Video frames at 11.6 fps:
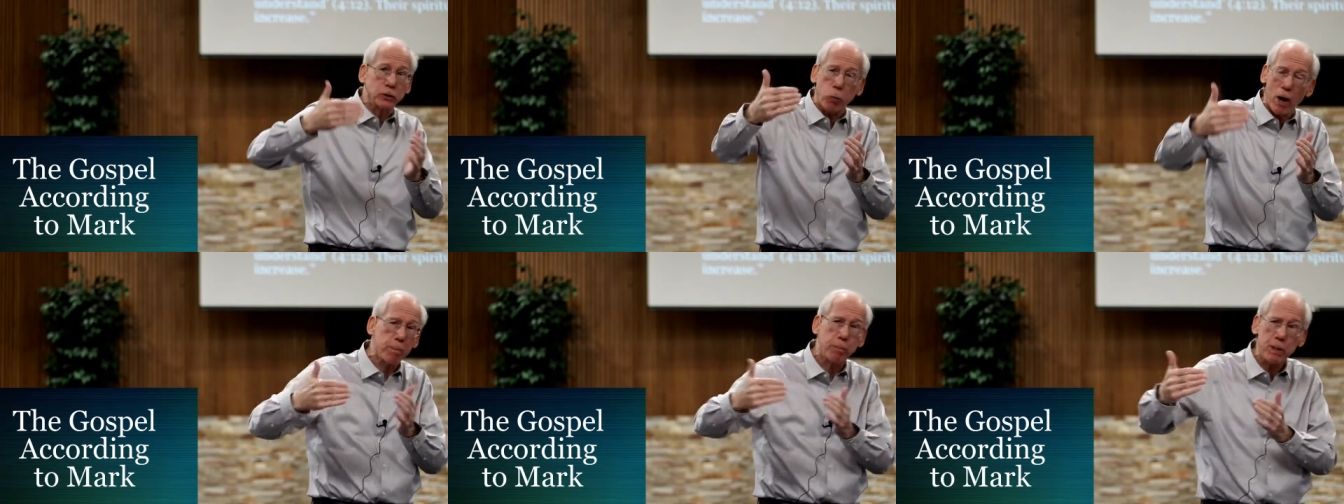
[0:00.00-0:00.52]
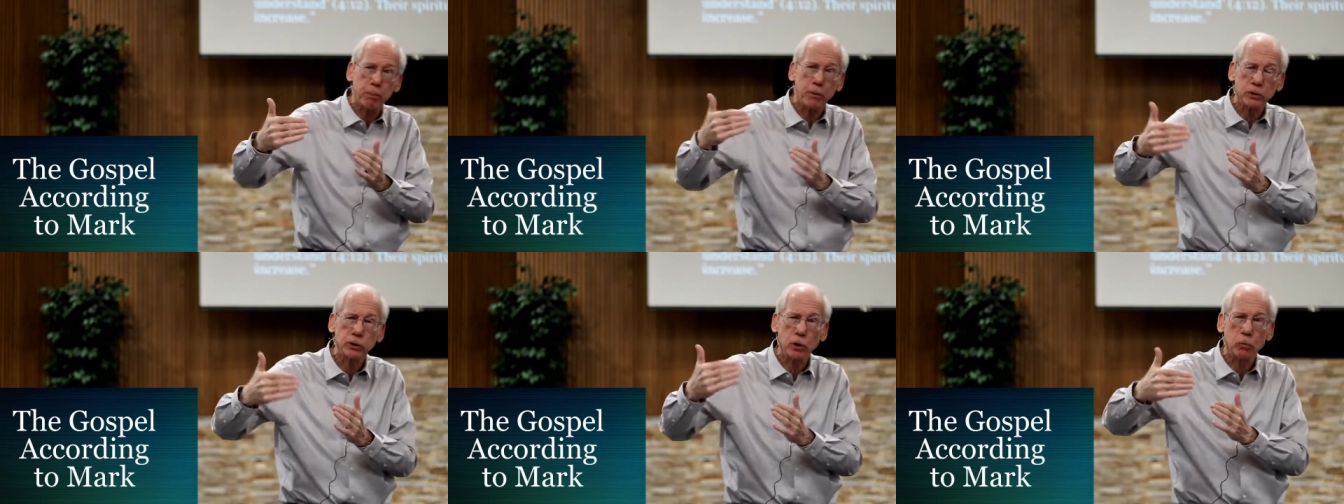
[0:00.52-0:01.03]
That's why
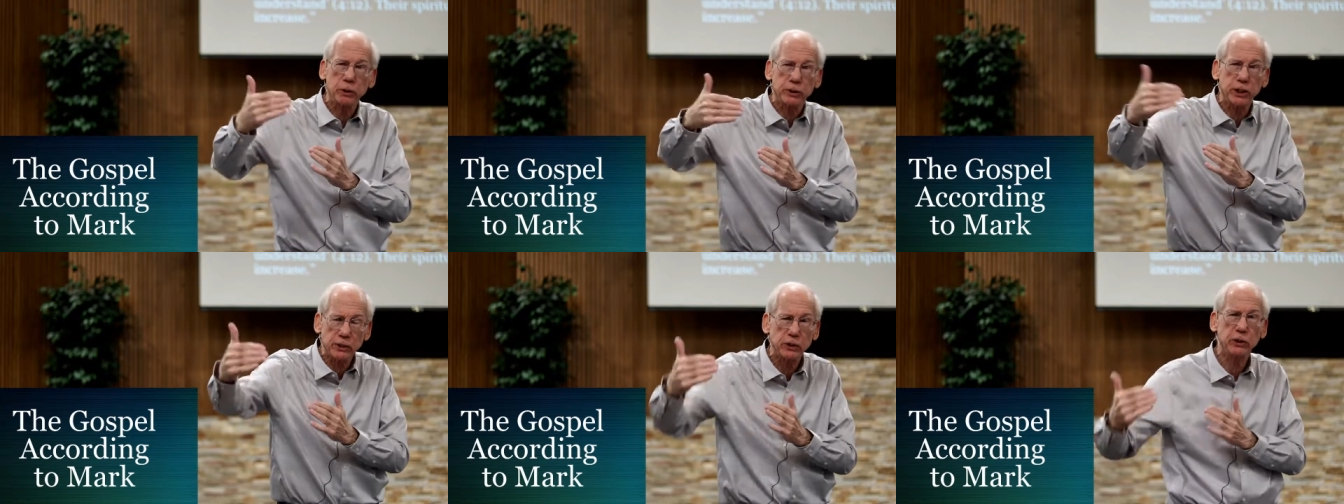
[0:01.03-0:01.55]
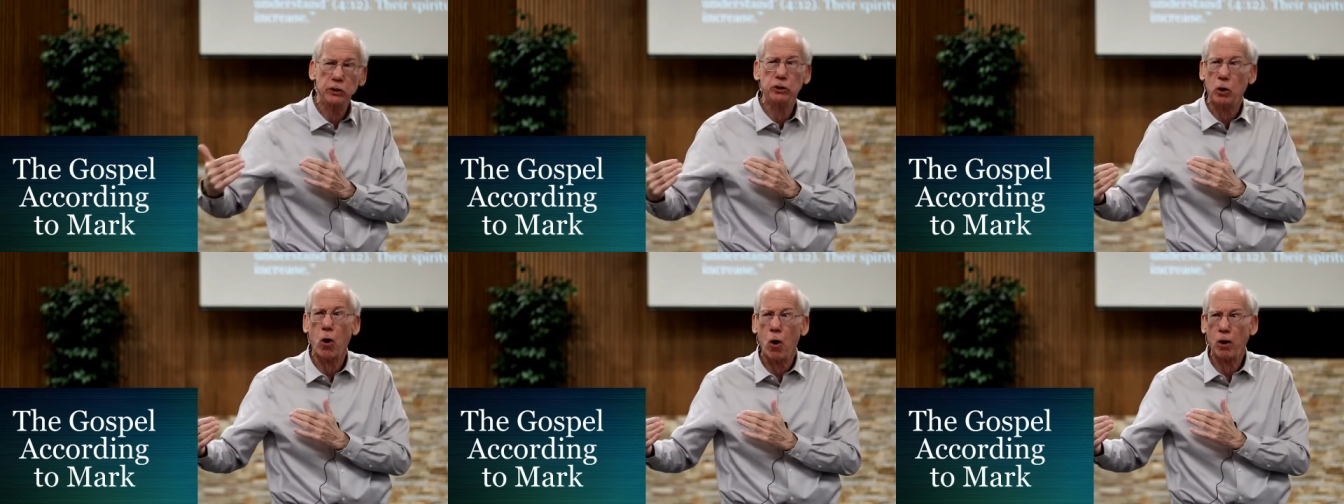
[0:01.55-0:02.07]
people are so resistant
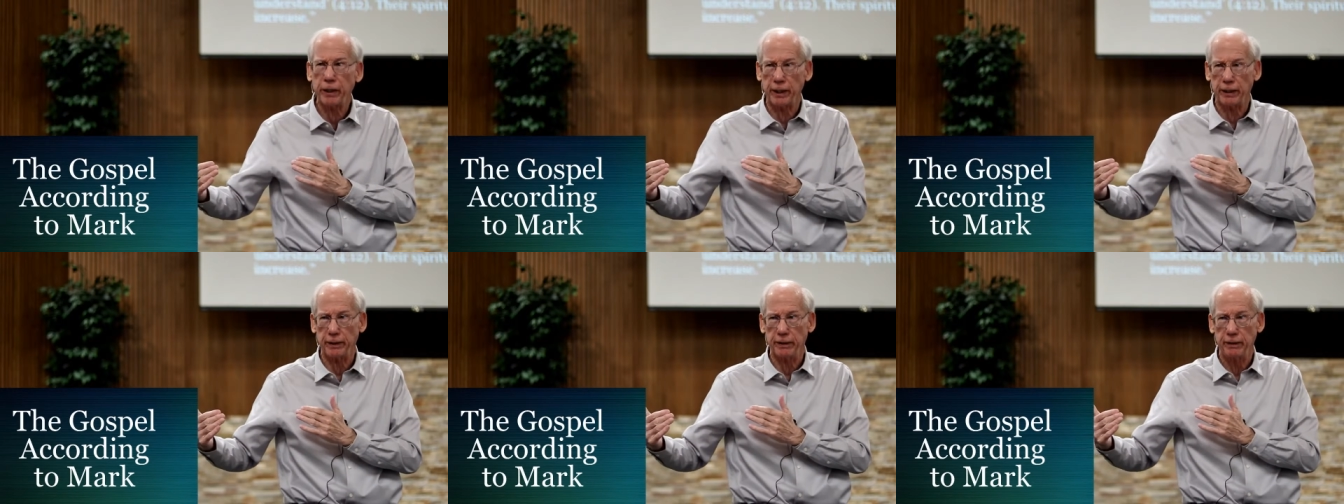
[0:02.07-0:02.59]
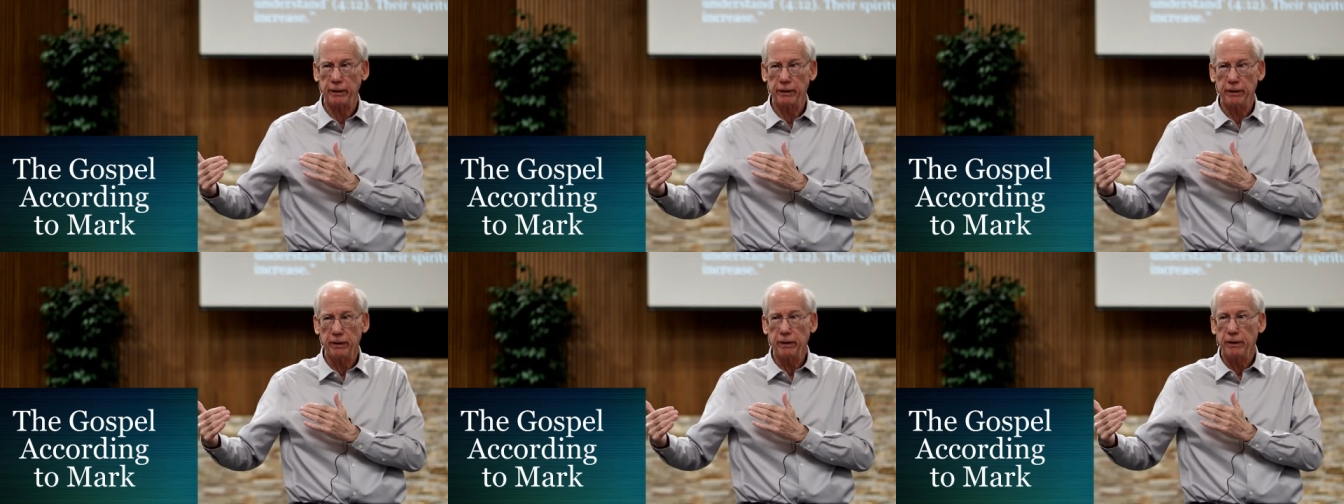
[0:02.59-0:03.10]
to talking.
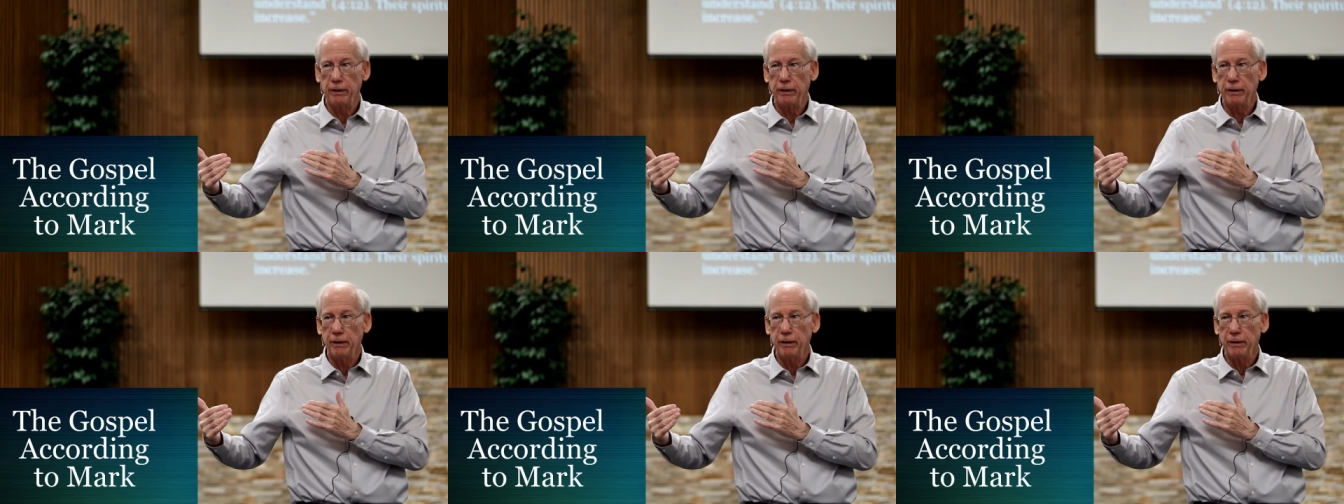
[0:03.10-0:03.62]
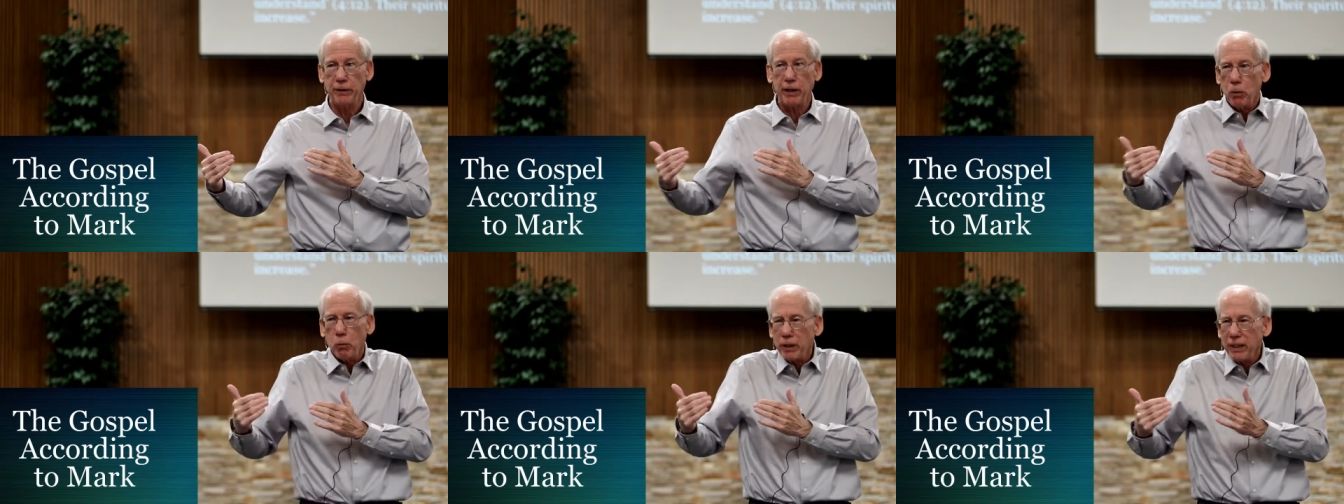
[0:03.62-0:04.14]

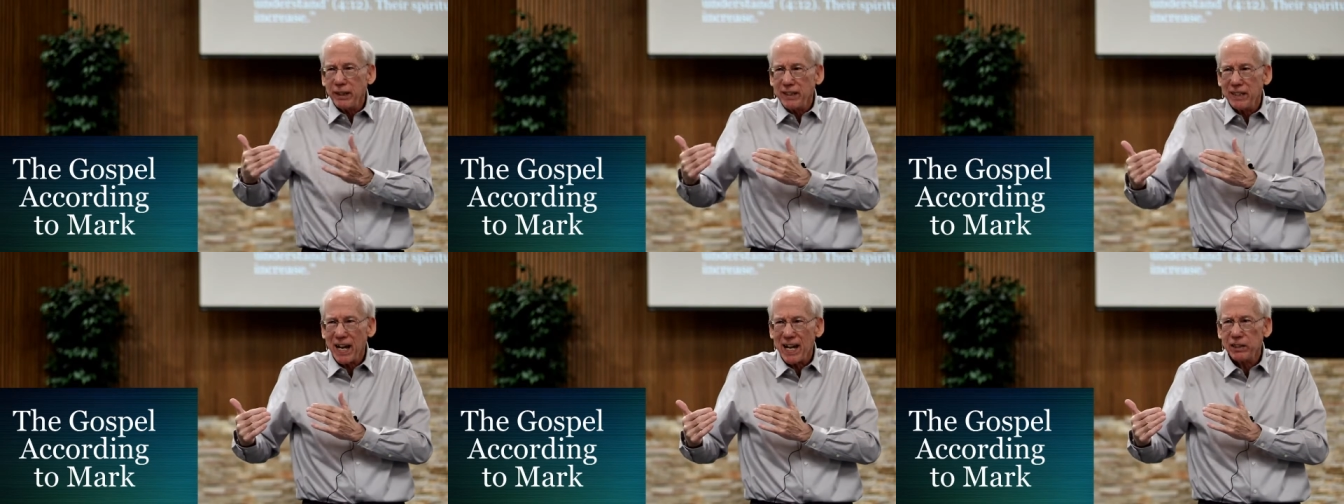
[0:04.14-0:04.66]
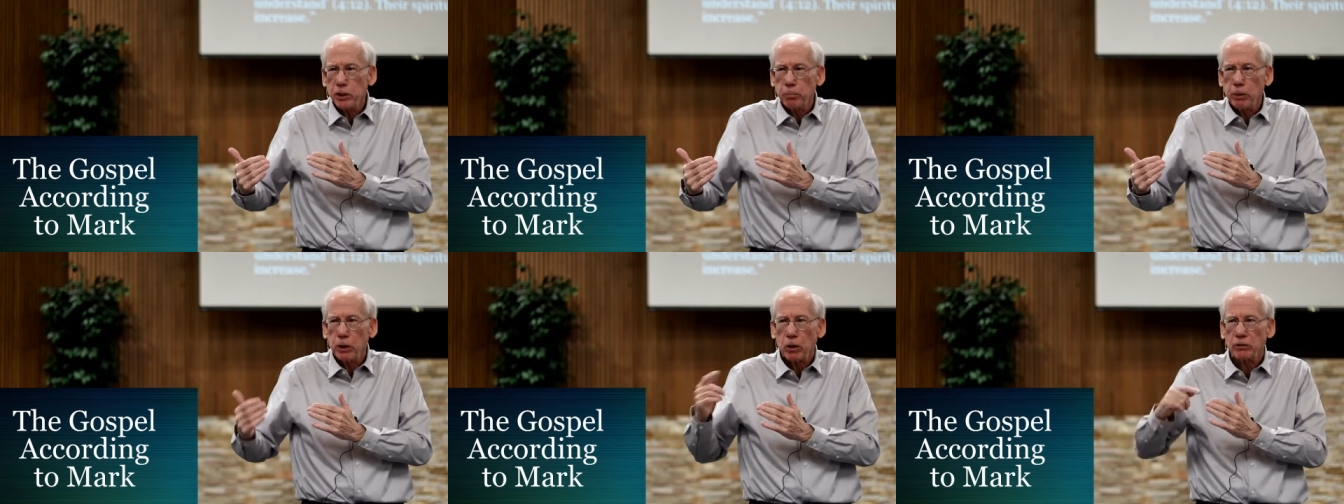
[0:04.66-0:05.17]
They don't want to engage
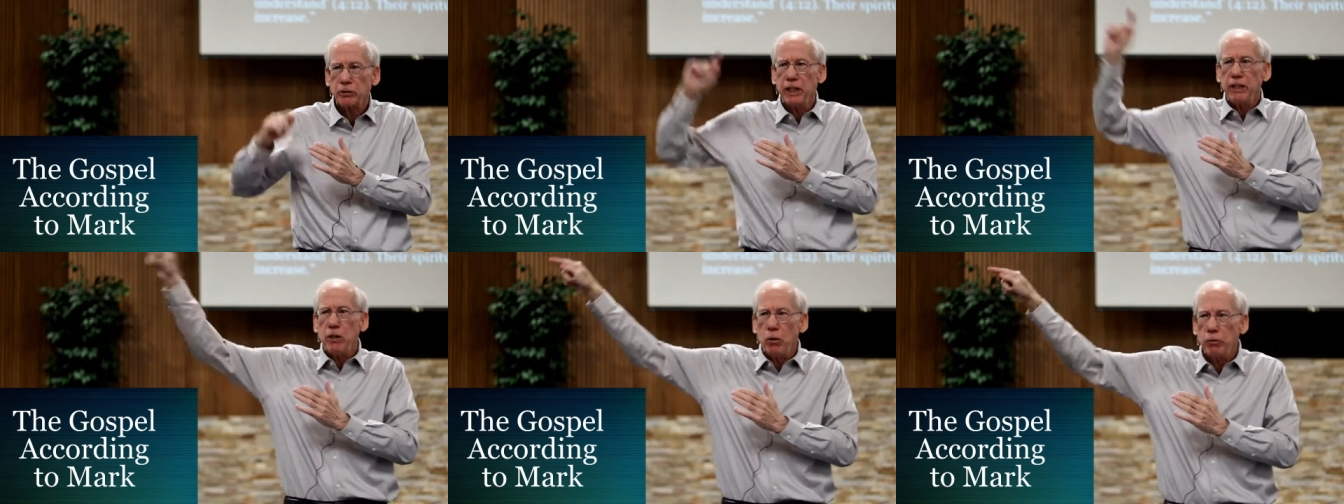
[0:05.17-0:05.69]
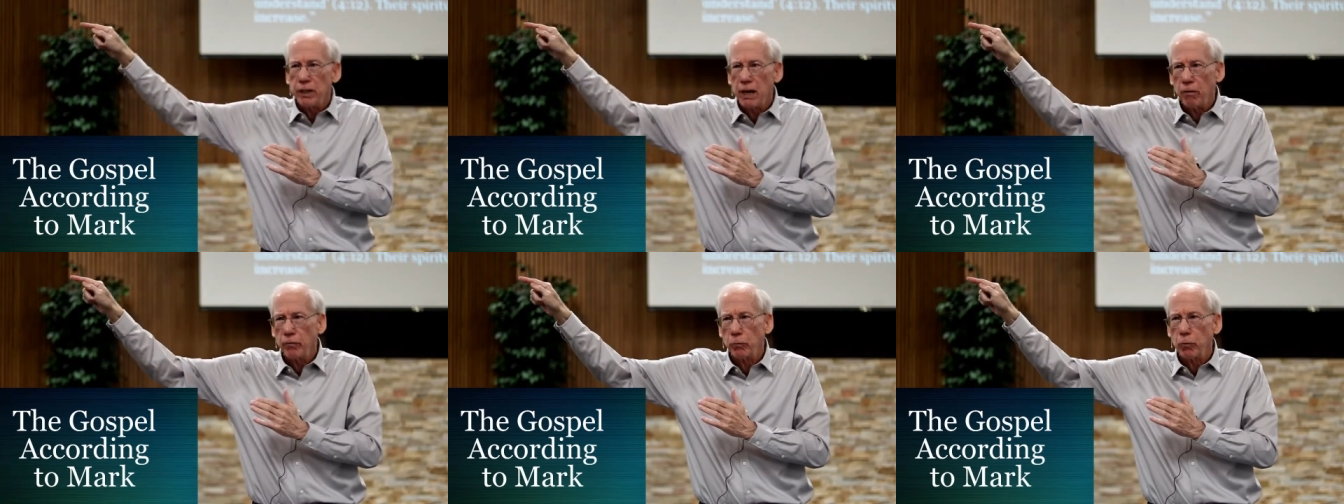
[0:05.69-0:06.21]
it because they know
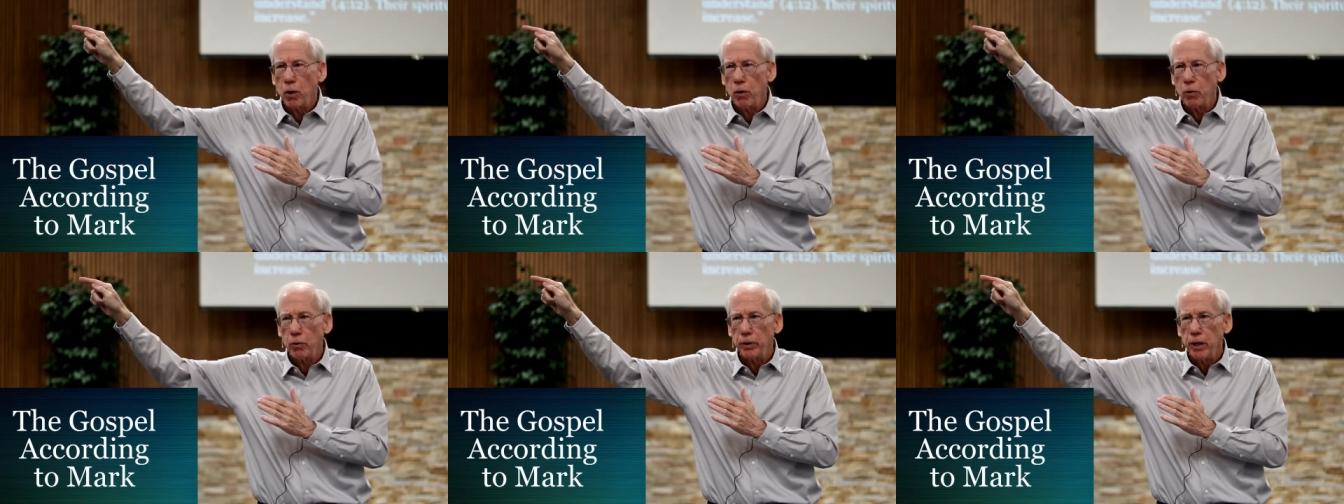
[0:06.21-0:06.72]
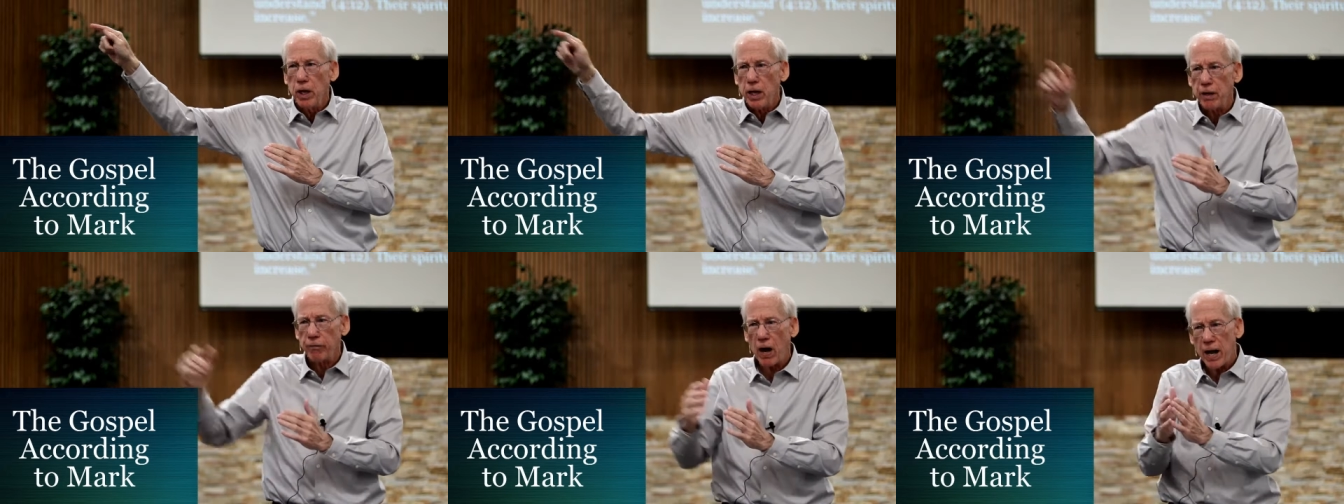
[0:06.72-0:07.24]
down the road,
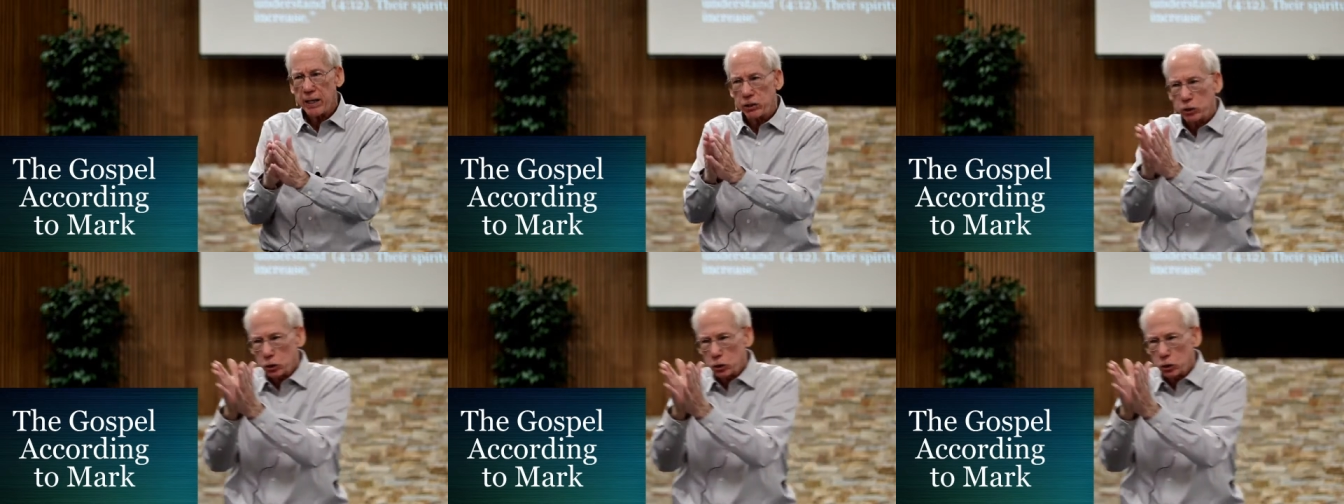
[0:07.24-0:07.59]
if I